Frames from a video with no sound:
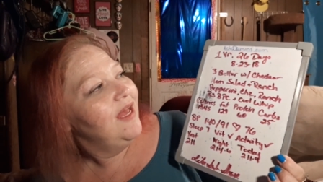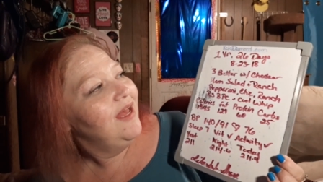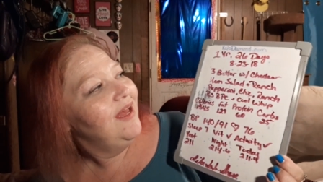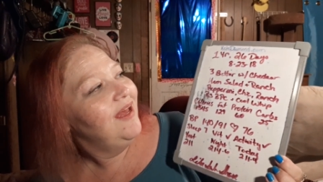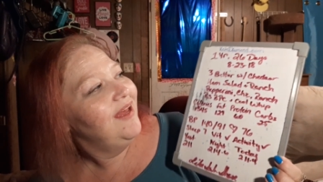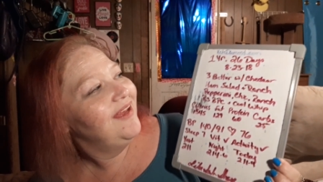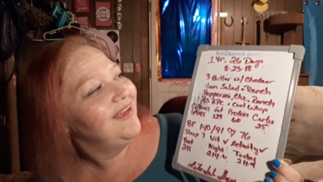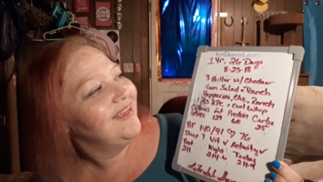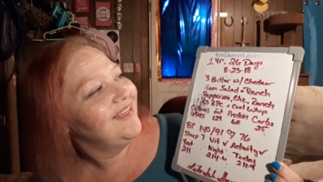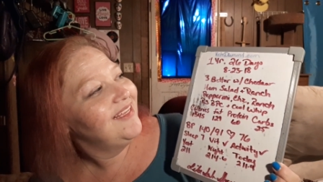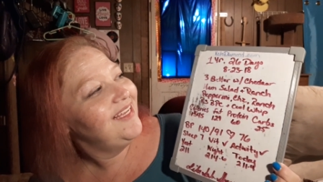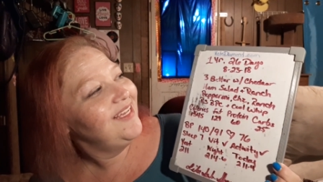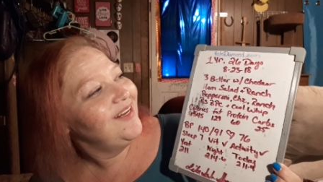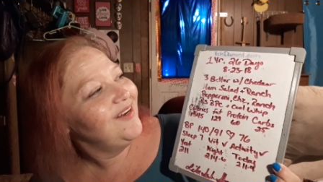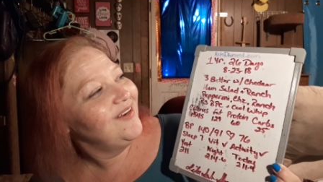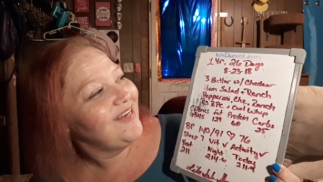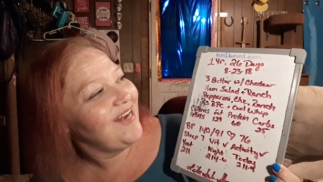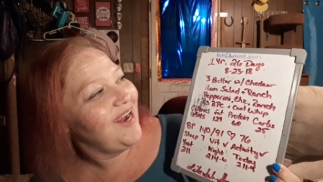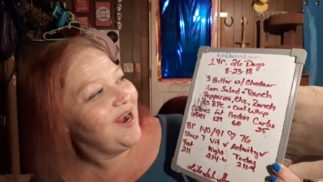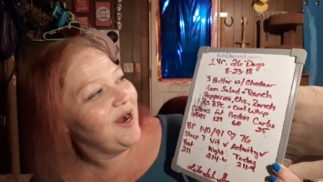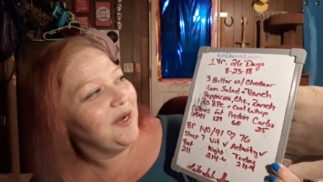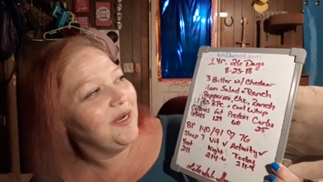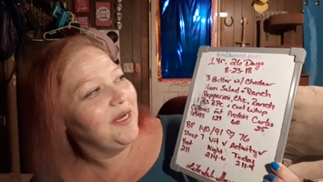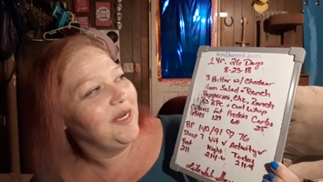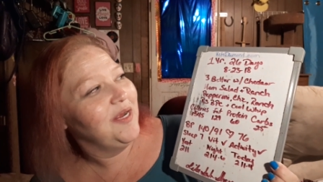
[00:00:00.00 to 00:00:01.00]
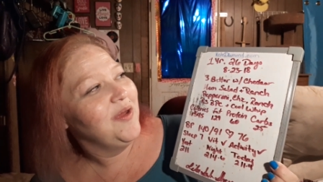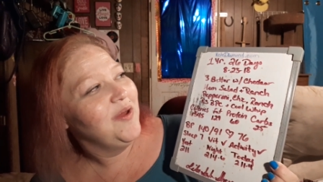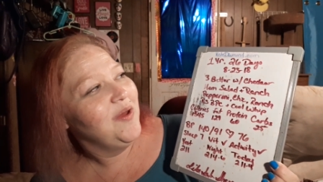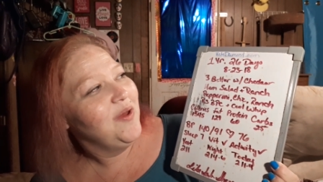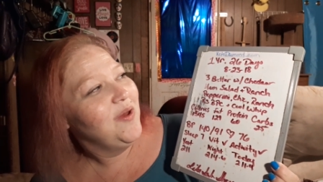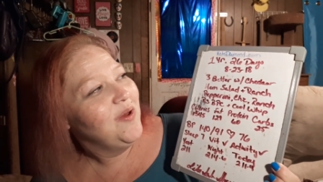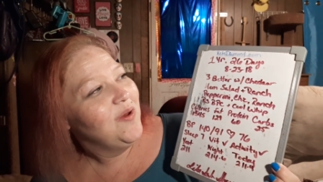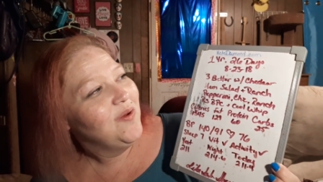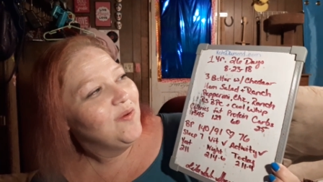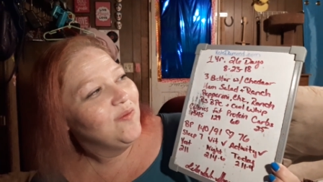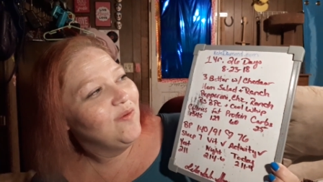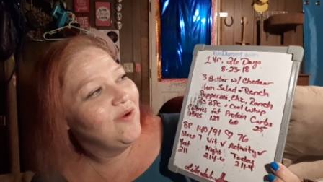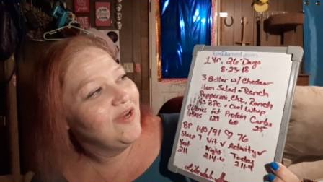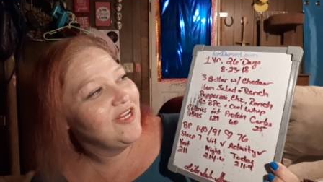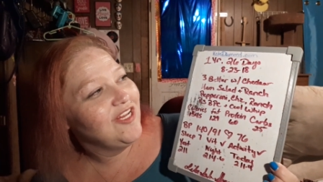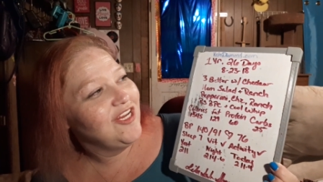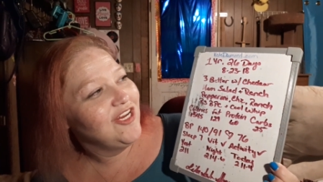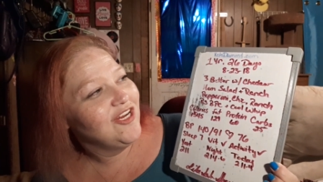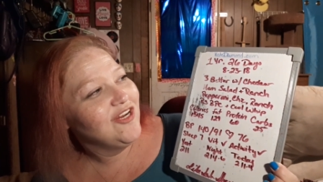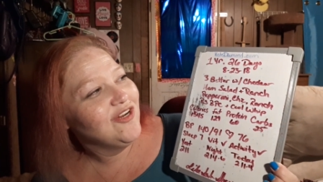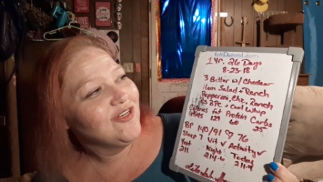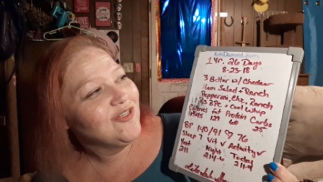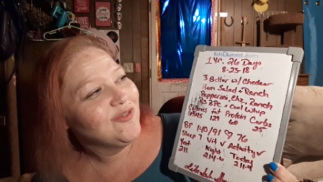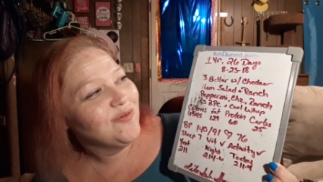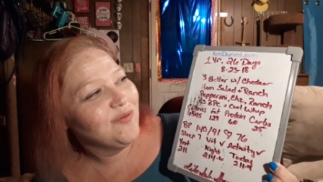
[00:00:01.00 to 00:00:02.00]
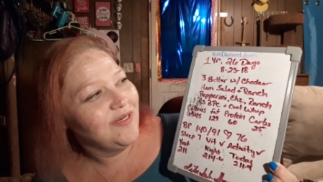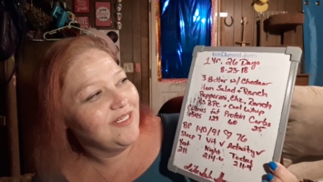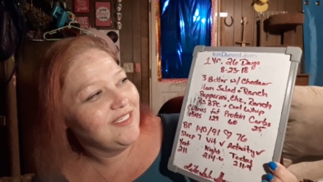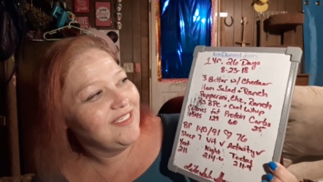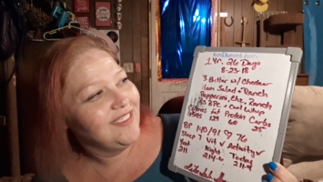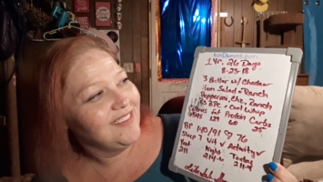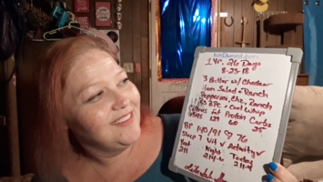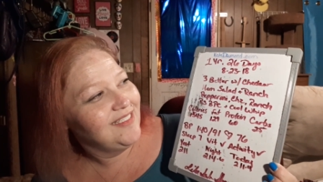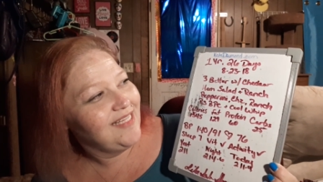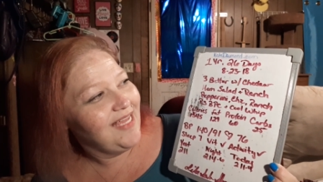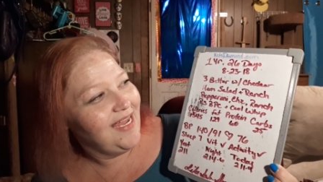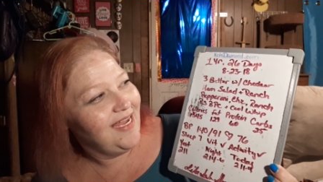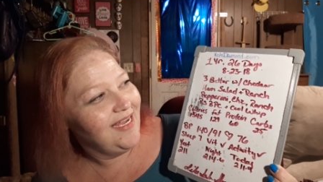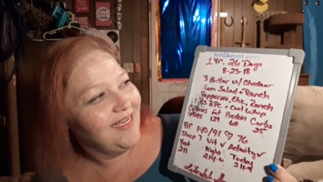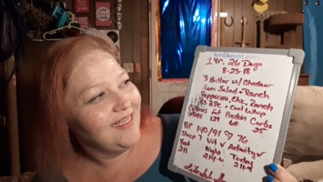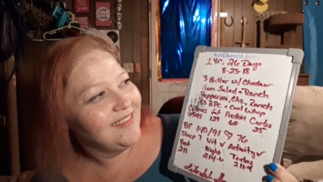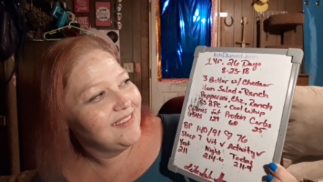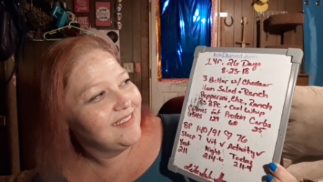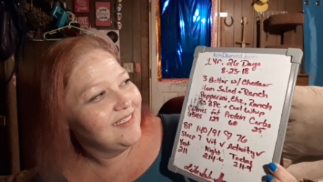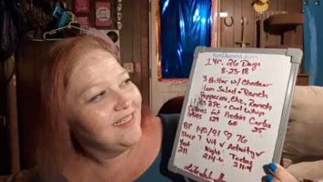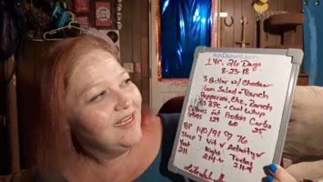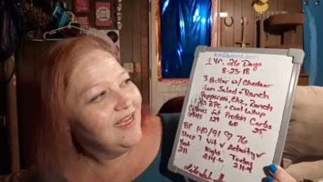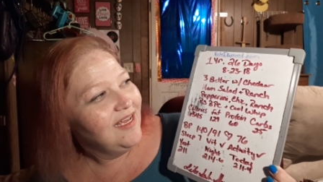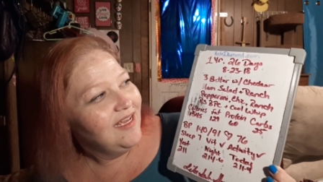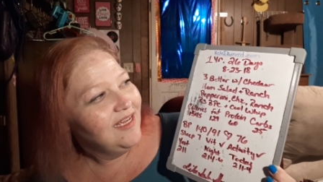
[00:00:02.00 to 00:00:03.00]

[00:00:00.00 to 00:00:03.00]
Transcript: Keto Diary. One year, 26 days.